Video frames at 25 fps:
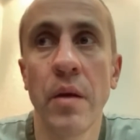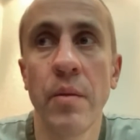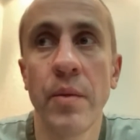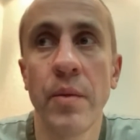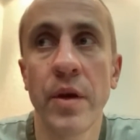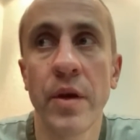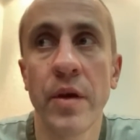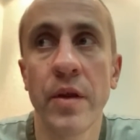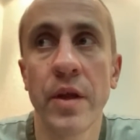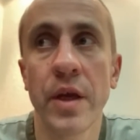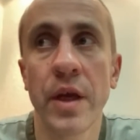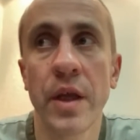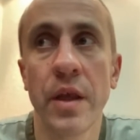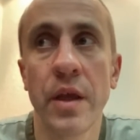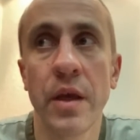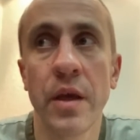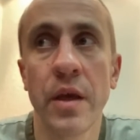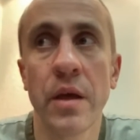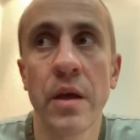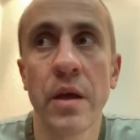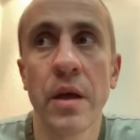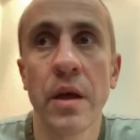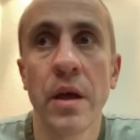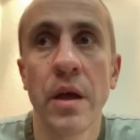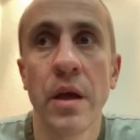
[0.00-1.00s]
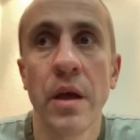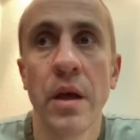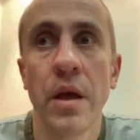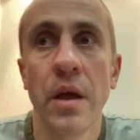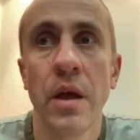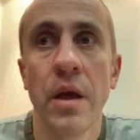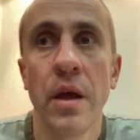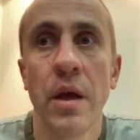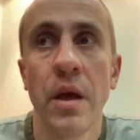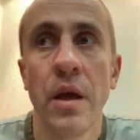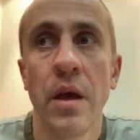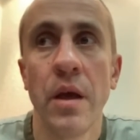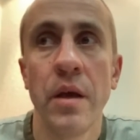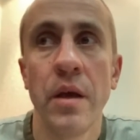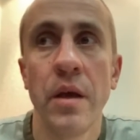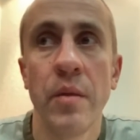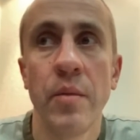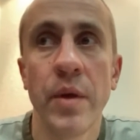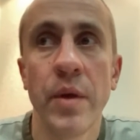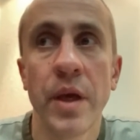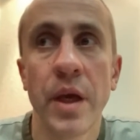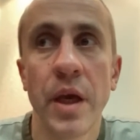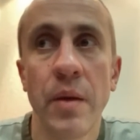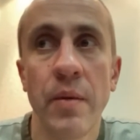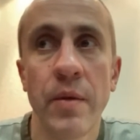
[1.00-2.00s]
because I think it
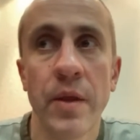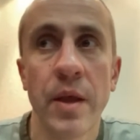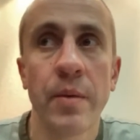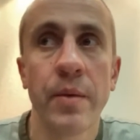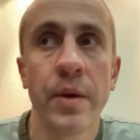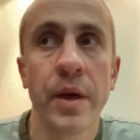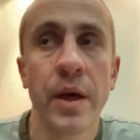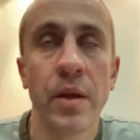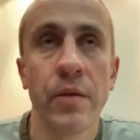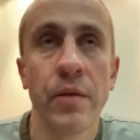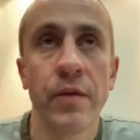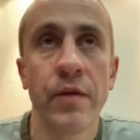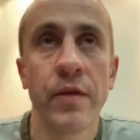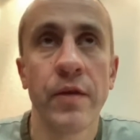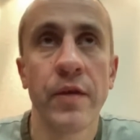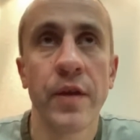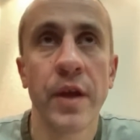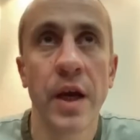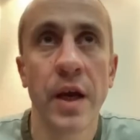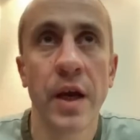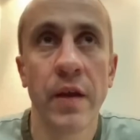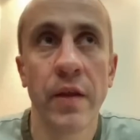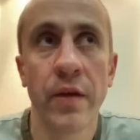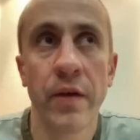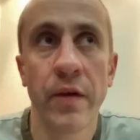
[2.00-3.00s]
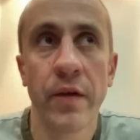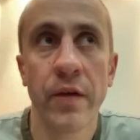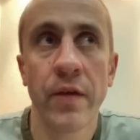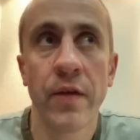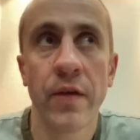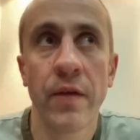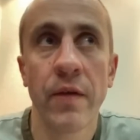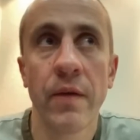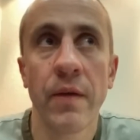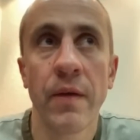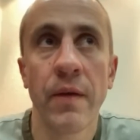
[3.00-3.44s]
became some kind of standard,